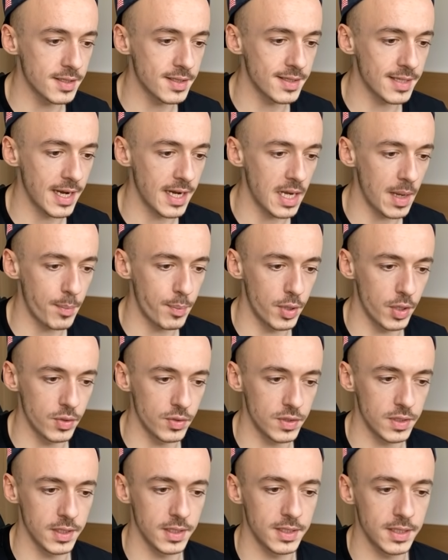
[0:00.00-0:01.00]
The sign up
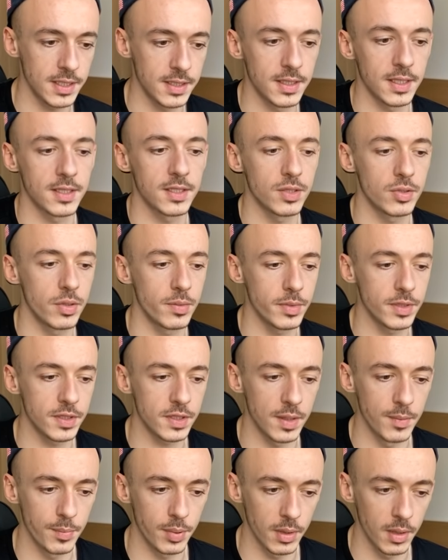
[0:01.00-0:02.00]
process is extremely
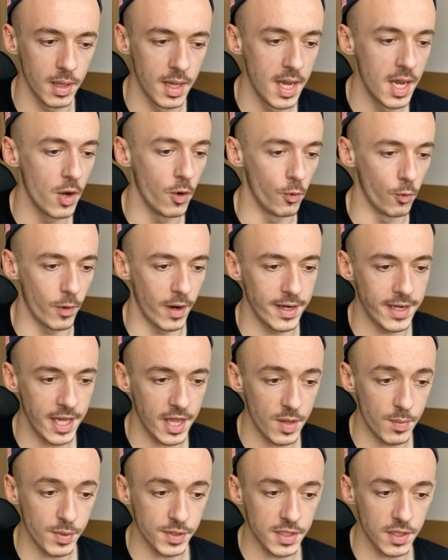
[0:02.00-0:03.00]
simple, one
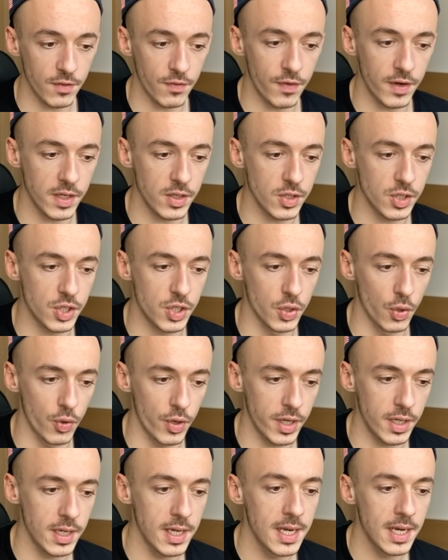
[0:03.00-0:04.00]
hundred percent free to
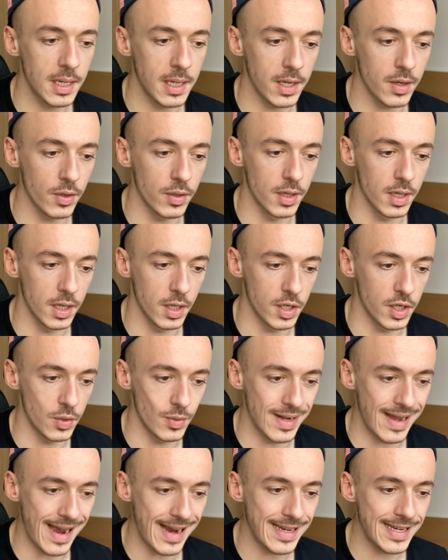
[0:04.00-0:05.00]
join. Click on
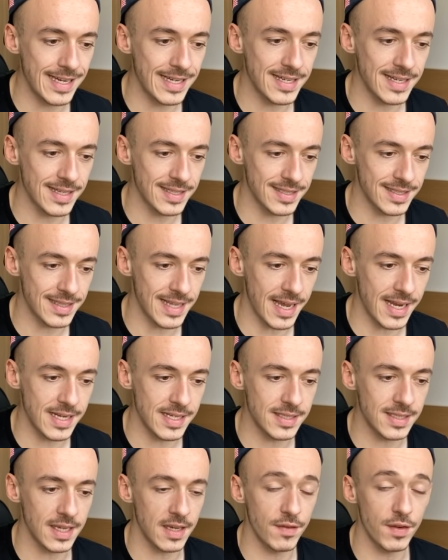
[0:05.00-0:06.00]
United
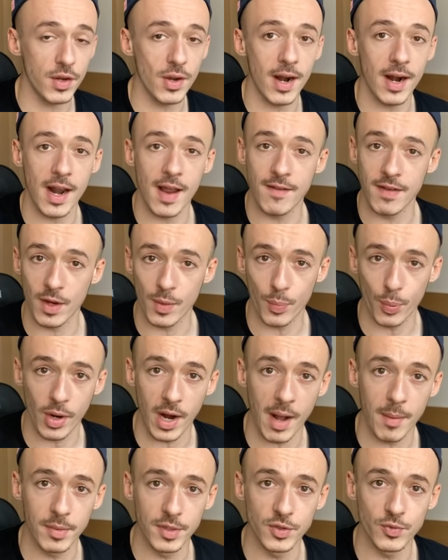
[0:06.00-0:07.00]
States if you are having
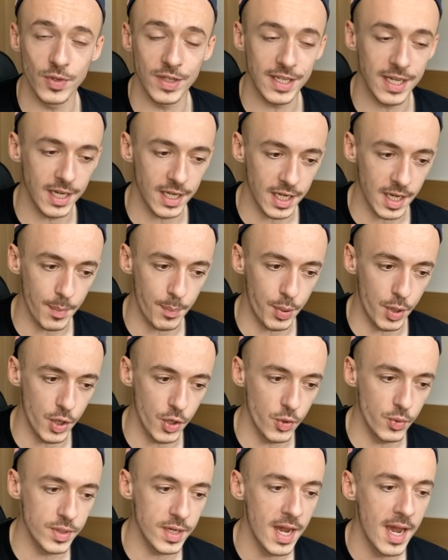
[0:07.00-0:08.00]
problems with getting
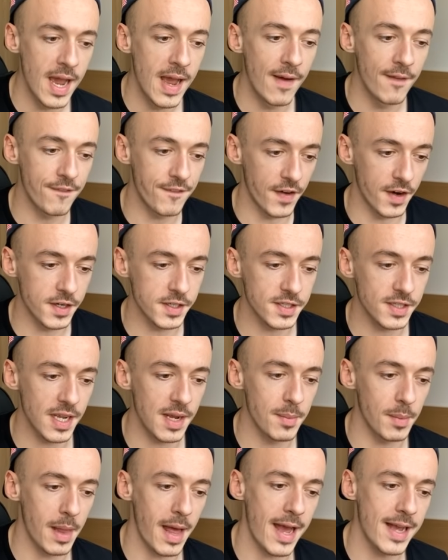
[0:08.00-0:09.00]
approved. First
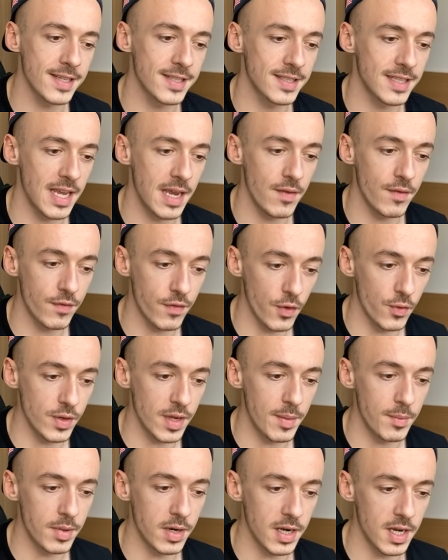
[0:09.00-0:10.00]
name, last name, phone
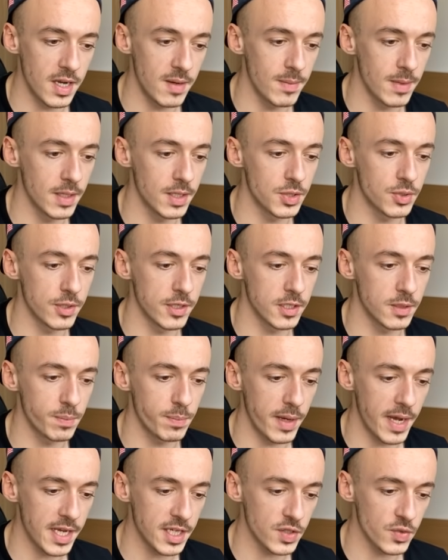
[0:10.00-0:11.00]
number, email address,
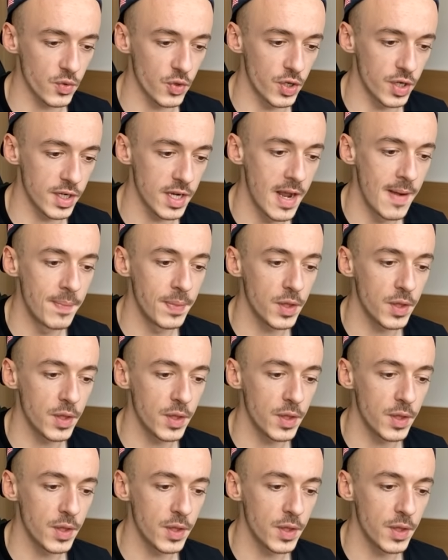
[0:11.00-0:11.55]
password.